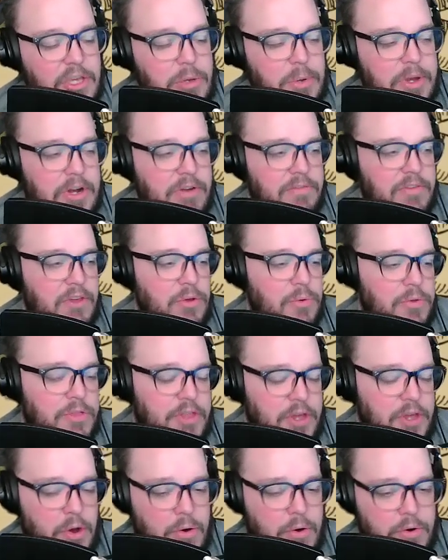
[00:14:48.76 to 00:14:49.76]
you interview
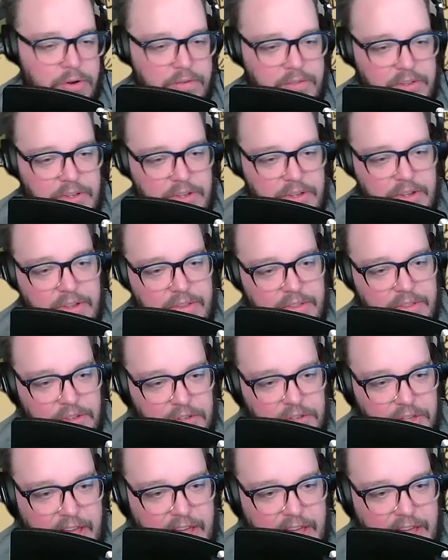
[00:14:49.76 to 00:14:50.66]
with the owner of the